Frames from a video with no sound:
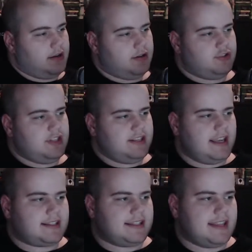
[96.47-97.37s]

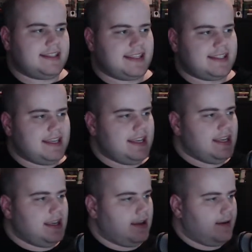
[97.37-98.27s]
GTX
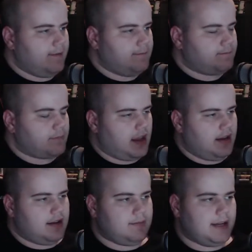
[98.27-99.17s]
1060
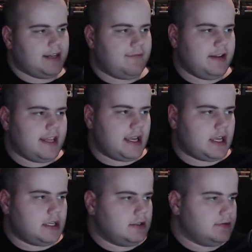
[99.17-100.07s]
by
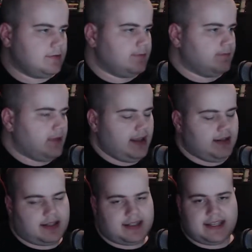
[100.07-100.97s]
NVIDIA,
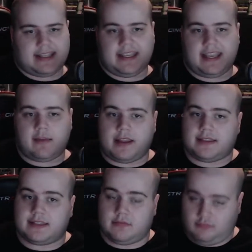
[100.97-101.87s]
and 16
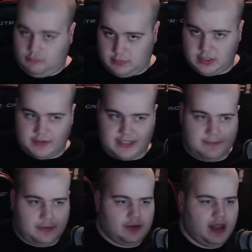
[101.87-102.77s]
gigabytes. So
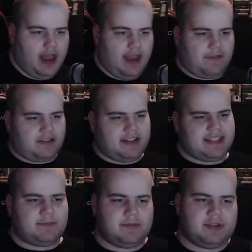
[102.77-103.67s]
simple, fairly
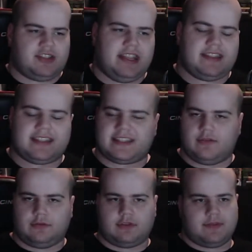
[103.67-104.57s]
simple machine. This is an
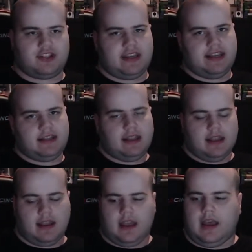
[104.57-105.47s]
older machine.
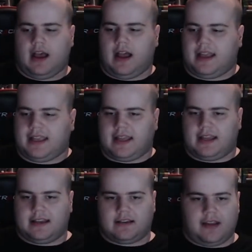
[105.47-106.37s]

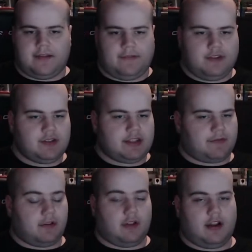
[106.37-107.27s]
I've used it
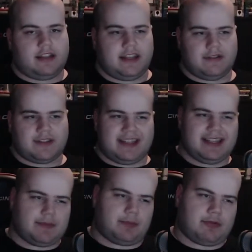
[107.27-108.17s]
for a lot of years. It
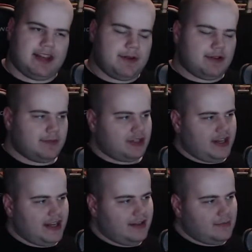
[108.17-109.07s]
is a pre-built
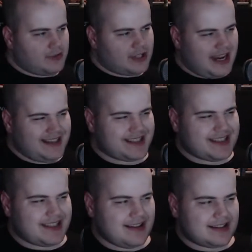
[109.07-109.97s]
machine, which kind of
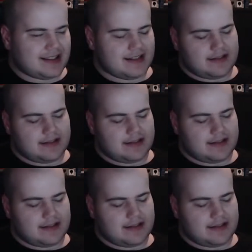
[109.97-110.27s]
sucks,